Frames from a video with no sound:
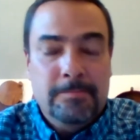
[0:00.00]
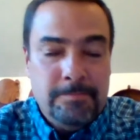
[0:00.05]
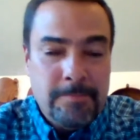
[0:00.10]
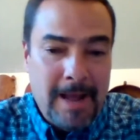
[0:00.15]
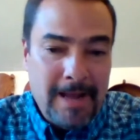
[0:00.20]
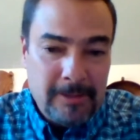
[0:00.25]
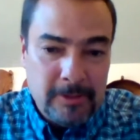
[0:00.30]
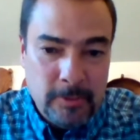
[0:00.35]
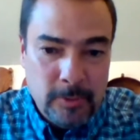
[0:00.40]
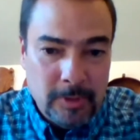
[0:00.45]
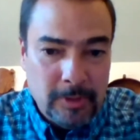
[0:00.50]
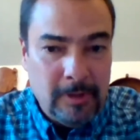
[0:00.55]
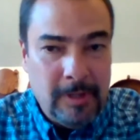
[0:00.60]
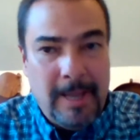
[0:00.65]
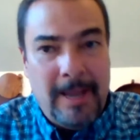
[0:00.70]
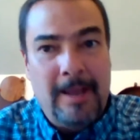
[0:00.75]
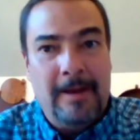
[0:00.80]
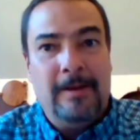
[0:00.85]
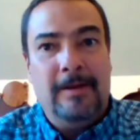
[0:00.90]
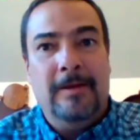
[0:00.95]
Back to
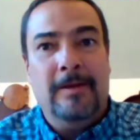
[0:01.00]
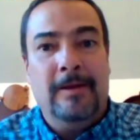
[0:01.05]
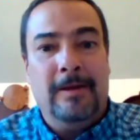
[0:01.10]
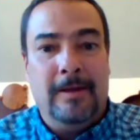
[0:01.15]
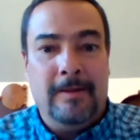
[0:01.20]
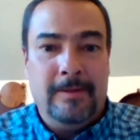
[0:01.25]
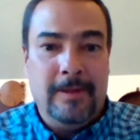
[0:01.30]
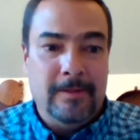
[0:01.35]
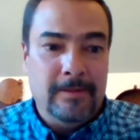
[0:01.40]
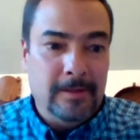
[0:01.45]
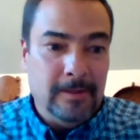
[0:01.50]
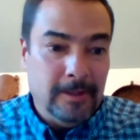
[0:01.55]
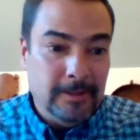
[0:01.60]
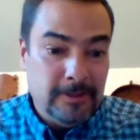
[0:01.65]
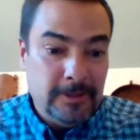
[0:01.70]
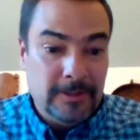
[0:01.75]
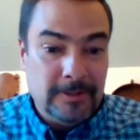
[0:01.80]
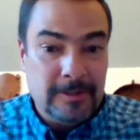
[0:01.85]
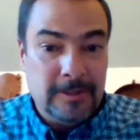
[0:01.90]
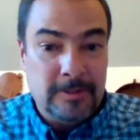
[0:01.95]
Atlanta, and then the
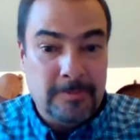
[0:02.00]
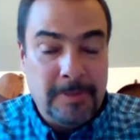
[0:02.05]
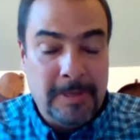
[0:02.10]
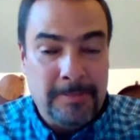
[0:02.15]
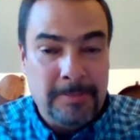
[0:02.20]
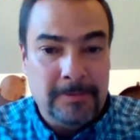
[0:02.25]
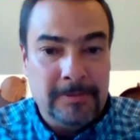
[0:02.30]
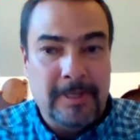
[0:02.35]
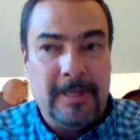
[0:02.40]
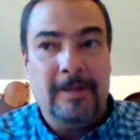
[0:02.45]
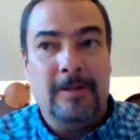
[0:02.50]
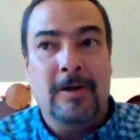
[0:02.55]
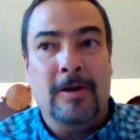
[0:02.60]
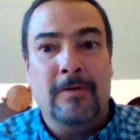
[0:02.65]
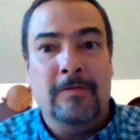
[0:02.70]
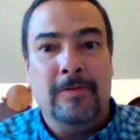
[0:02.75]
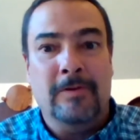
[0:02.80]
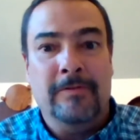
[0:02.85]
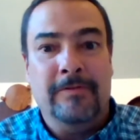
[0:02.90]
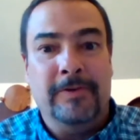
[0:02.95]
logistics people take
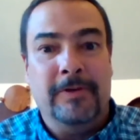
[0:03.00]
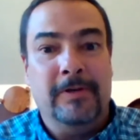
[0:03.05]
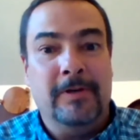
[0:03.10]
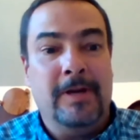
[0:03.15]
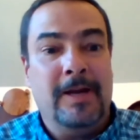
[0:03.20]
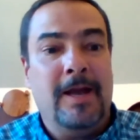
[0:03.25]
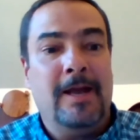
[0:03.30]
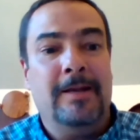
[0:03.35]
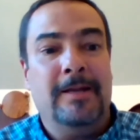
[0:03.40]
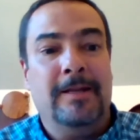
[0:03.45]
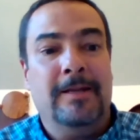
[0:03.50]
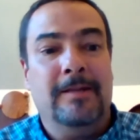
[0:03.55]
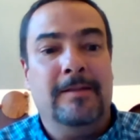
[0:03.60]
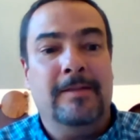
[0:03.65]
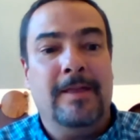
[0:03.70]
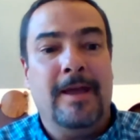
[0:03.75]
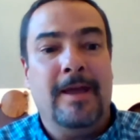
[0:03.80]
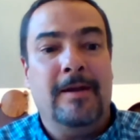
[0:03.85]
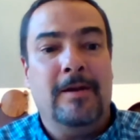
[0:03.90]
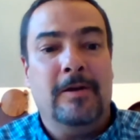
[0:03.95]
over and figure out how to
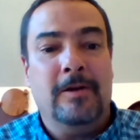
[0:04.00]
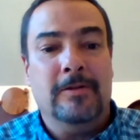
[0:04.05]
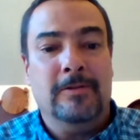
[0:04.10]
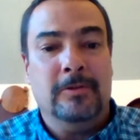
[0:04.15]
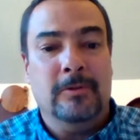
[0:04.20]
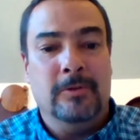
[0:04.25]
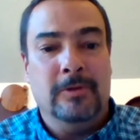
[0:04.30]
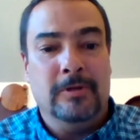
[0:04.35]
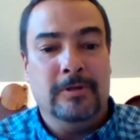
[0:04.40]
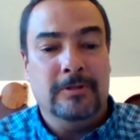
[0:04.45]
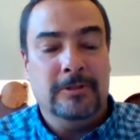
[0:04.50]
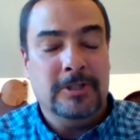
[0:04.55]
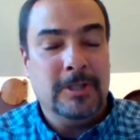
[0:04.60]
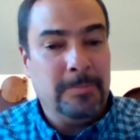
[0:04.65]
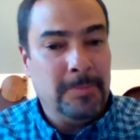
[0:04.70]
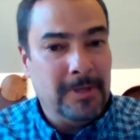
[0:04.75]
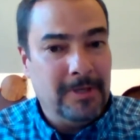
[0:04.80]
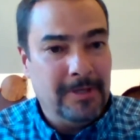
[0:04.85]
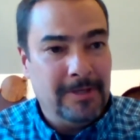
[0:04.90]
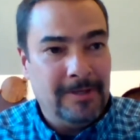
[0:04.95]
get that onto a
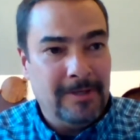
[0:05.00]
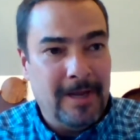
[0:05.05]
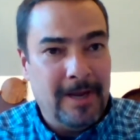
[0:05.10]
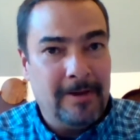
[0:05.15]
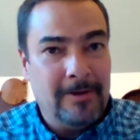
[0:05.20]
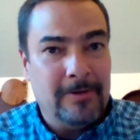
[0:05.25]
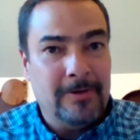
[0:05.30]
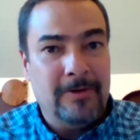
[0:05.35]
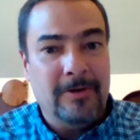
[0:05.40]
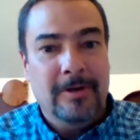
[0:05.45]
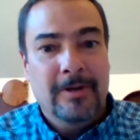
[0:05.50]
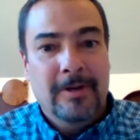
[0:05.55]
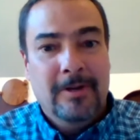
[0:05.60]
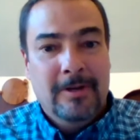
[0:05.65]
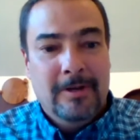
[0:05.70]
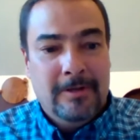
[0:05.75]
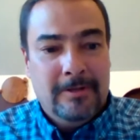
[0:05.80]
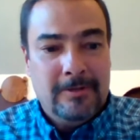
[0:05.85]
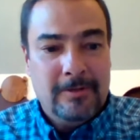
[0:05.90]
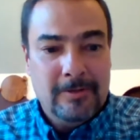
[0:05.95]
shipping container
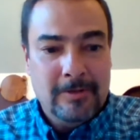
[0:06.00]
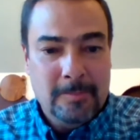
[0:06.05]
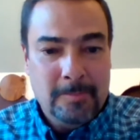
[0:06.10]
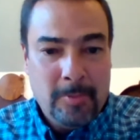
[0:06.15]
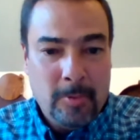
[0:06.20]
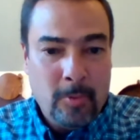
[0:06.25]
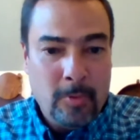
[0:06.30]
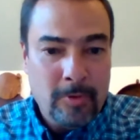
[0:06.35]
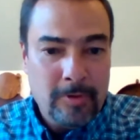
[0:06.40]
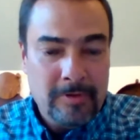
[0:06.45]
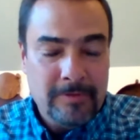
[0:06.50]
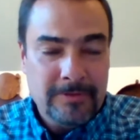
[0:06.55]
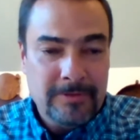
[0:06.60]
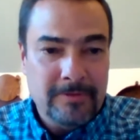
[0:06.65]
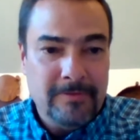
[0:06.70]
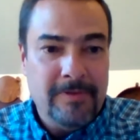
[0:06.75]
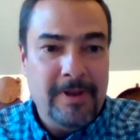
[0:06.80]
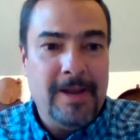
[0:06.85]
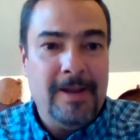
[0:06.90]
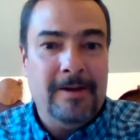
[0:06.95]
to the port of
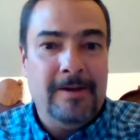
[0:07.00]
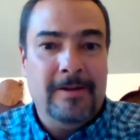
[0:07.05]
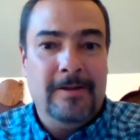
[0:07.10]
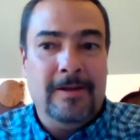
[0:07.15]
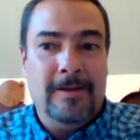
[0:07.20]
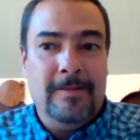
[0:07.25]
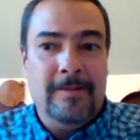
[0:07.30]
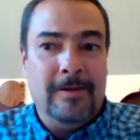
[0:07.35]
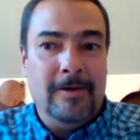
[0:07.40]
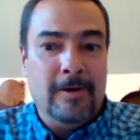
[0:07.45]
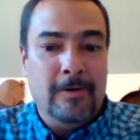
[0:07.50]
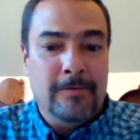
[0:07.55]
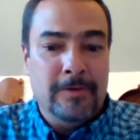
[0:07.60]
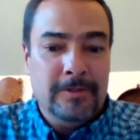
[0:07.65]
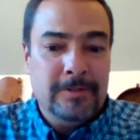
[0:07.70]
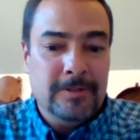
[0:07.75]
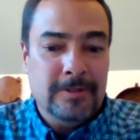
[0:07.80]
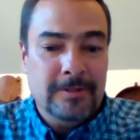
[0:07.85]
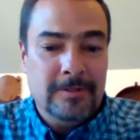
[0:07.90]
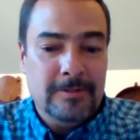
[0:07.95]
Savannah, and then over
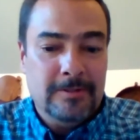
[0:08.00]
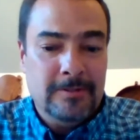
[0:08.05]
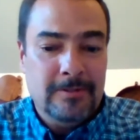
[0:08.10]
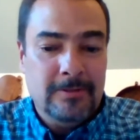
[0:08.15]
to